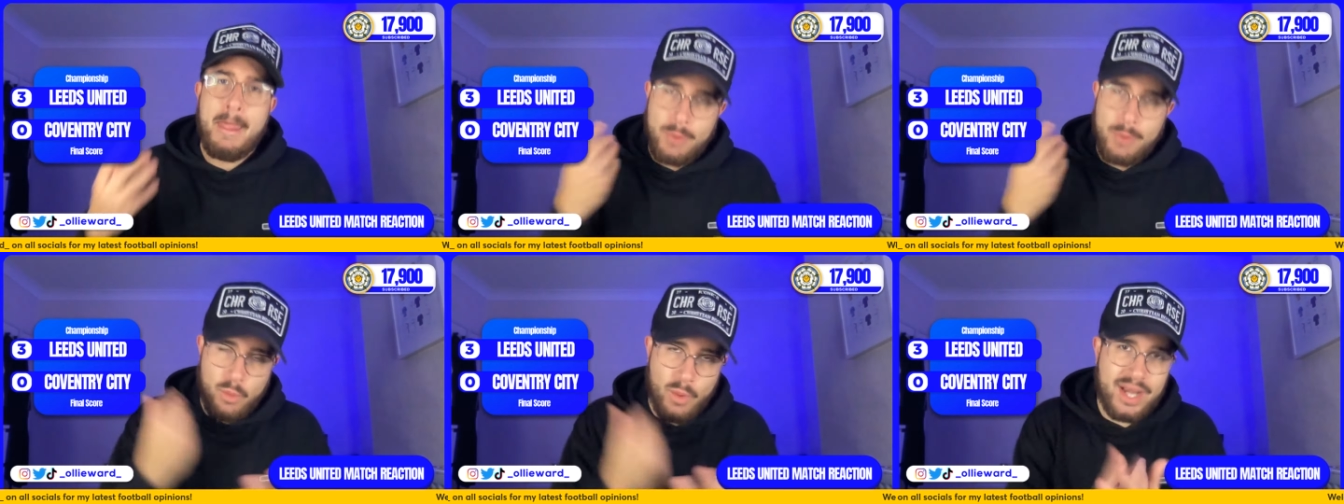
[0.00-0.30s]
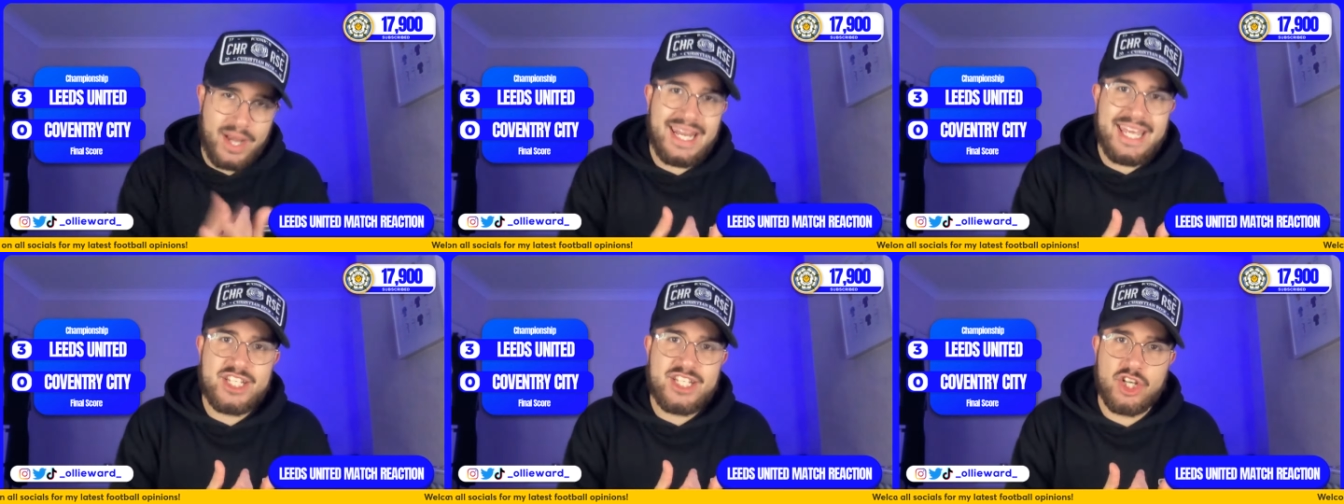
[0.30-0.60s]
But
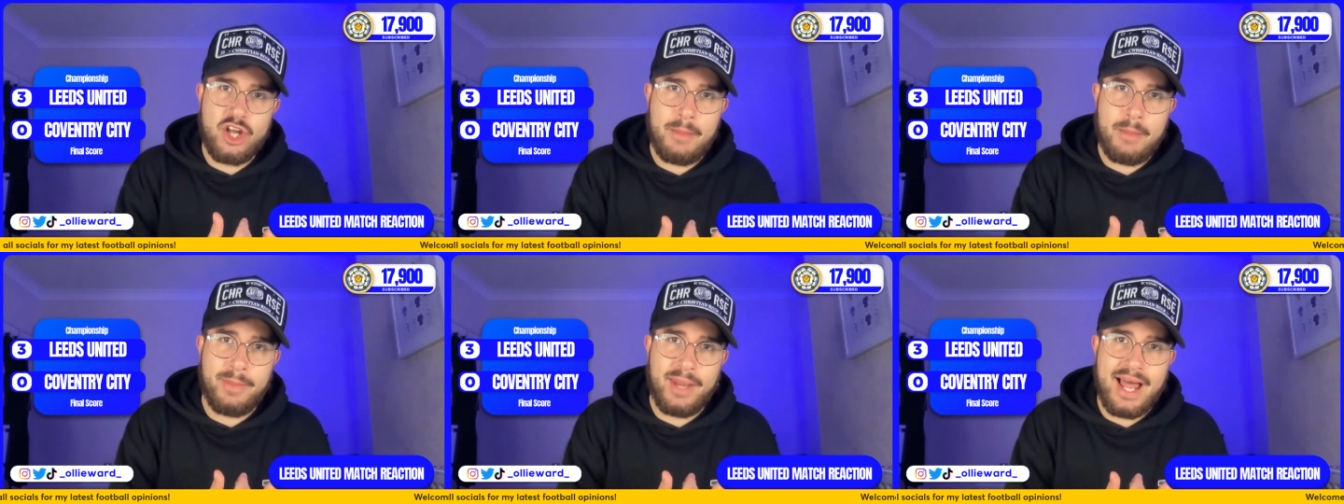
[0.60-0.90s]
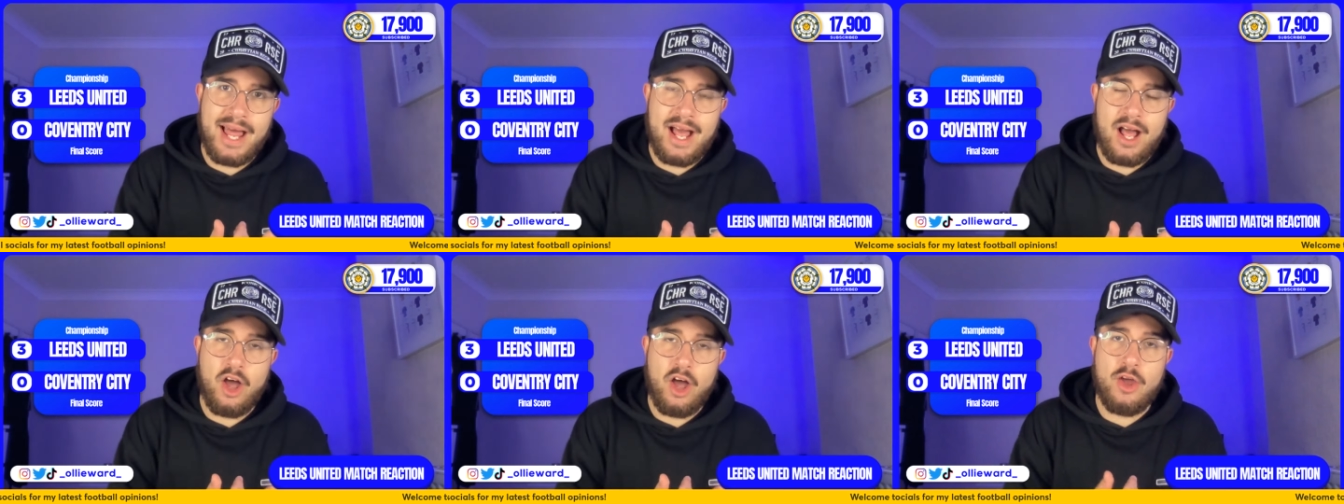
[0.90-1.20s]
when Leeds United
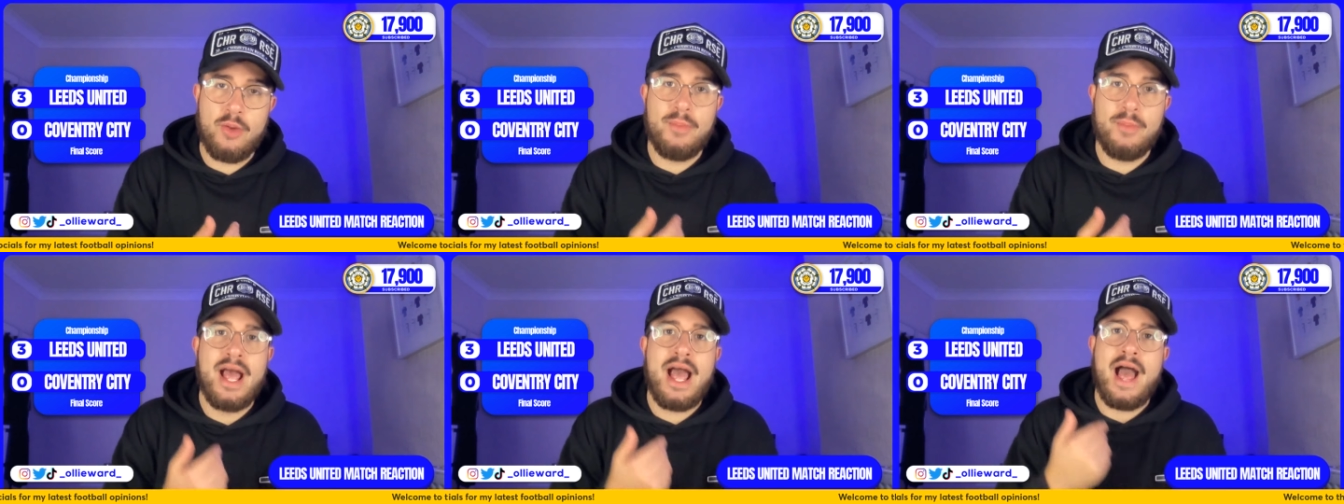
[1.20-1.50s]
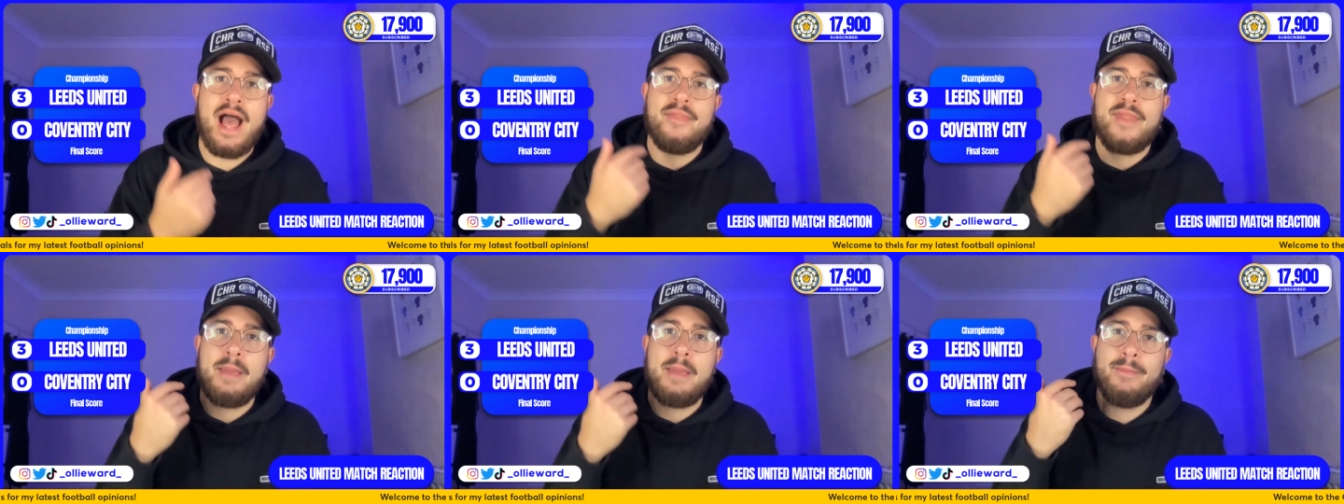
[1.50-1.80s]
play at home
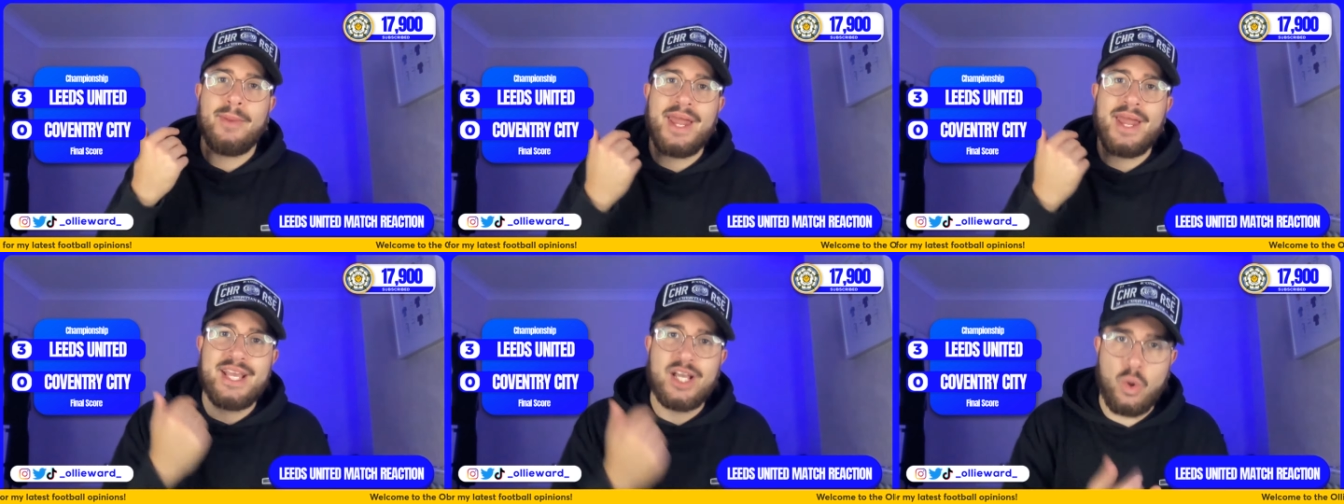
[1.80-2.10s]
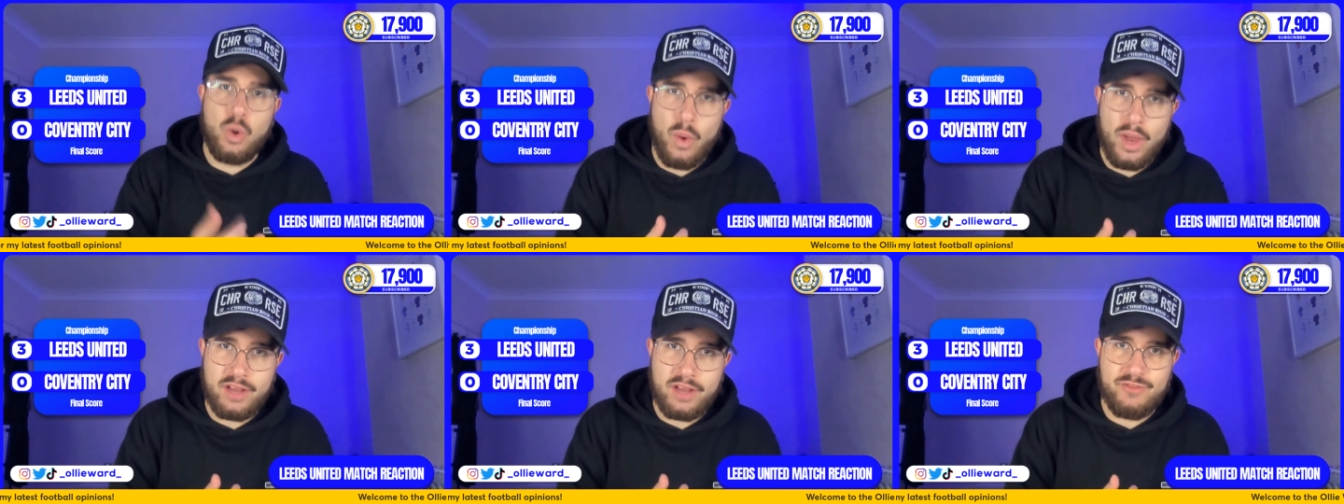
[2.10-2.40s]
and they play
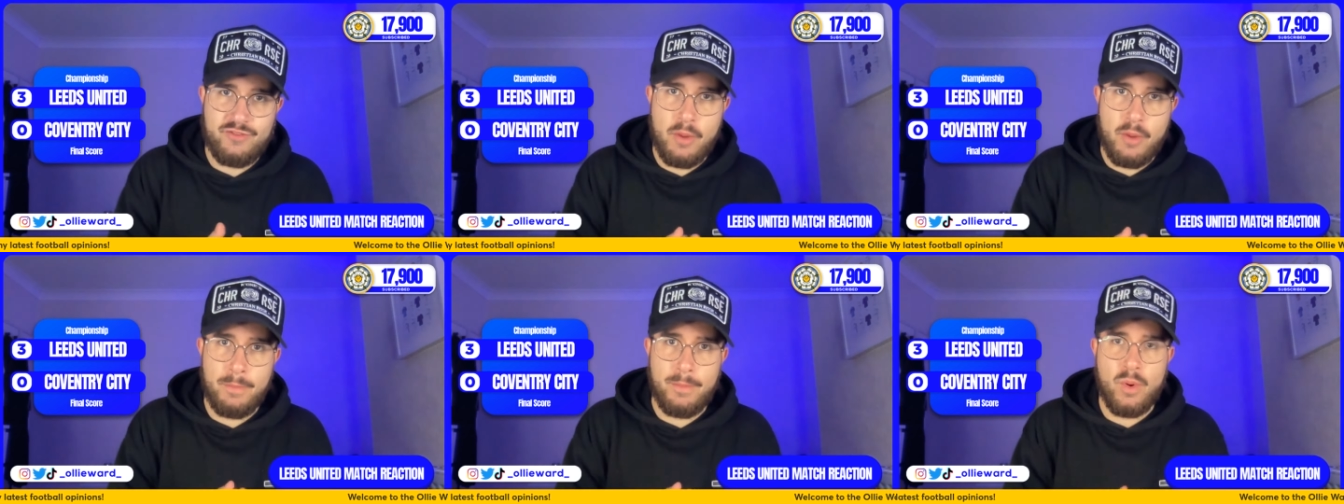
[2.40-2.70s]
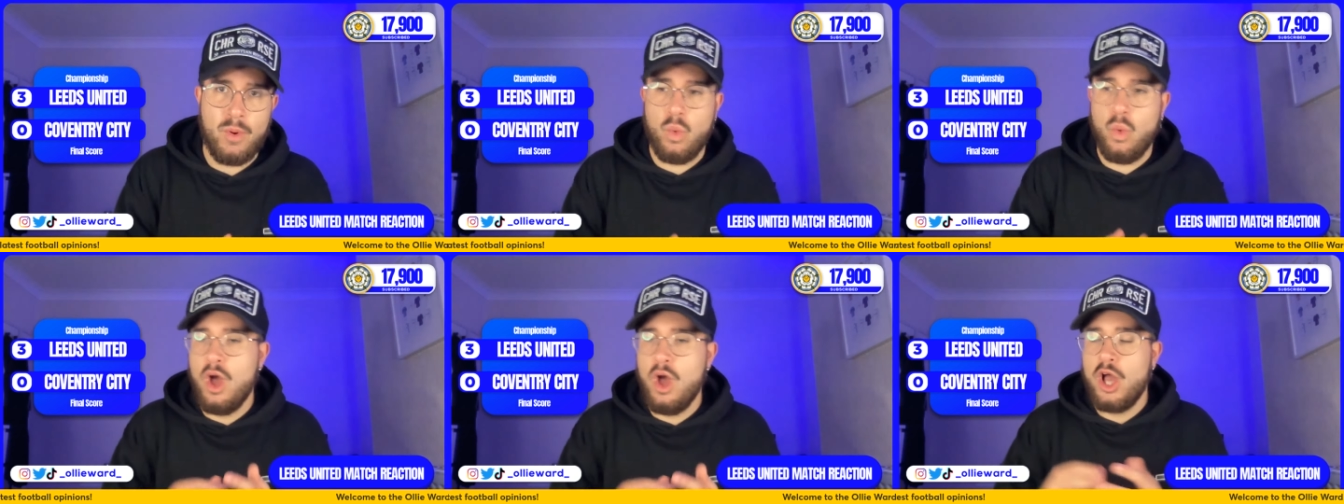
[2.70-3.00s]
quick
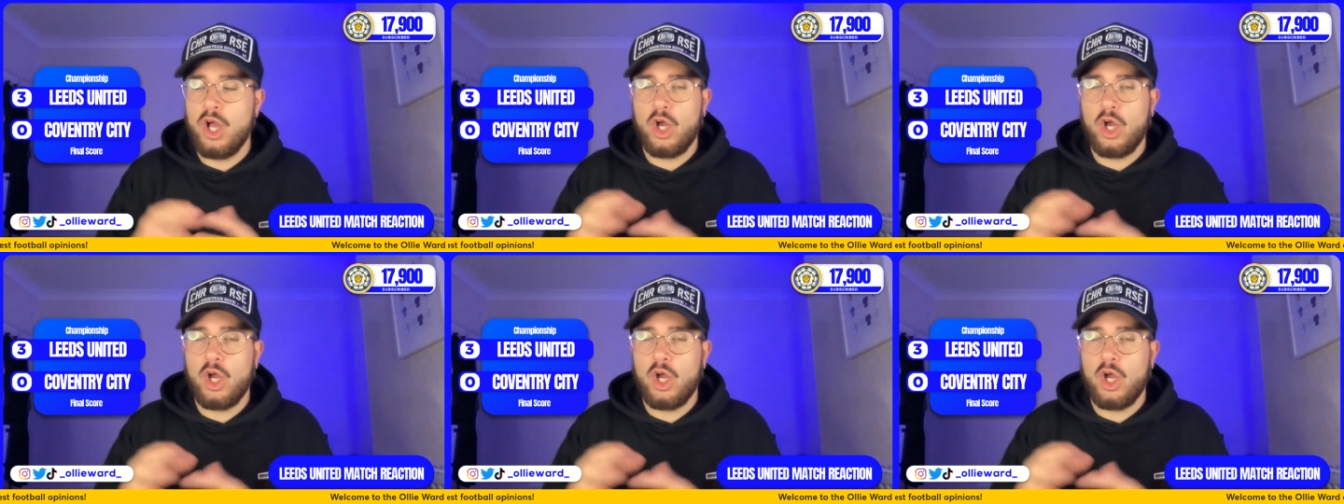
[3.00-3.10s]
football,